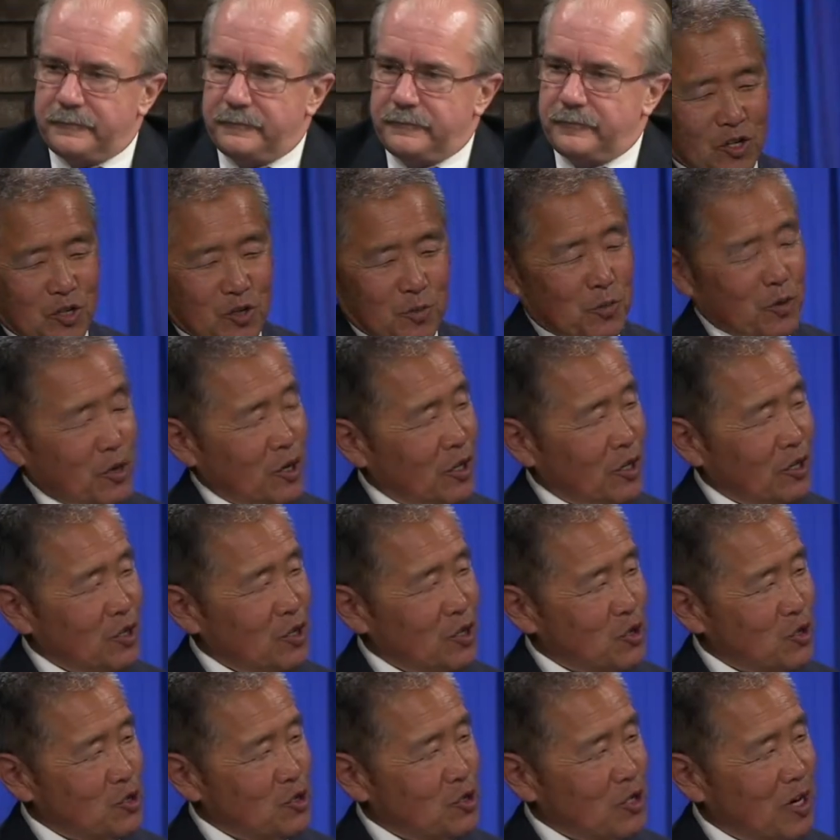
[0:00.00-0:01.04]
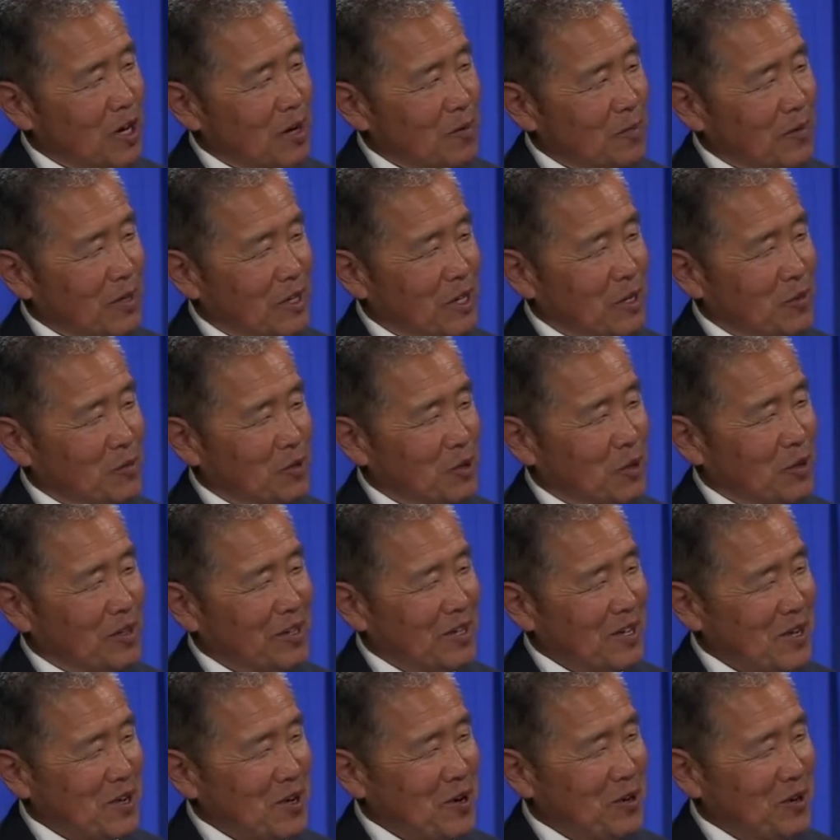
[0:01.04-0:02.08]
Actually, beyond a year's job, it keeps
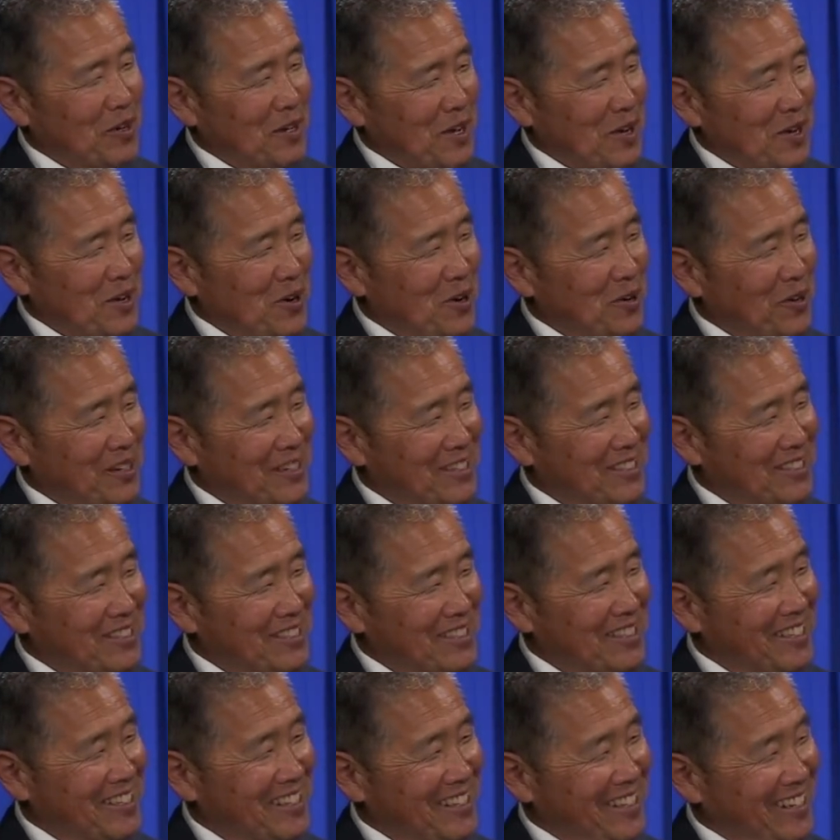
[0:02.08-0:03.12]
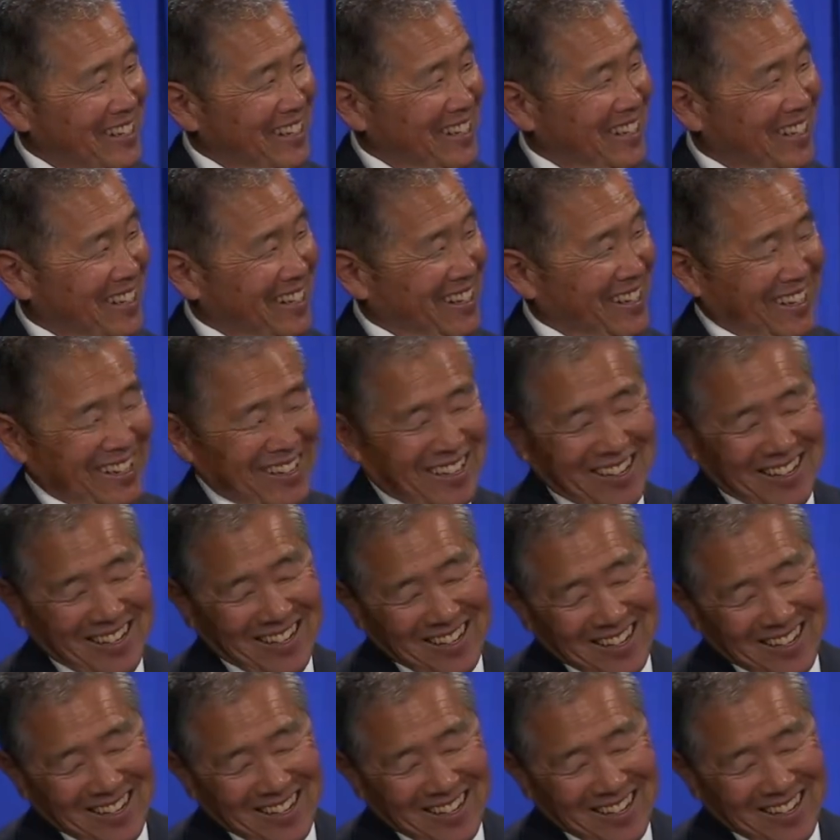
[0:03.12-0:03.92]
going and going and going. Actually, doesn't it, does. Yeah.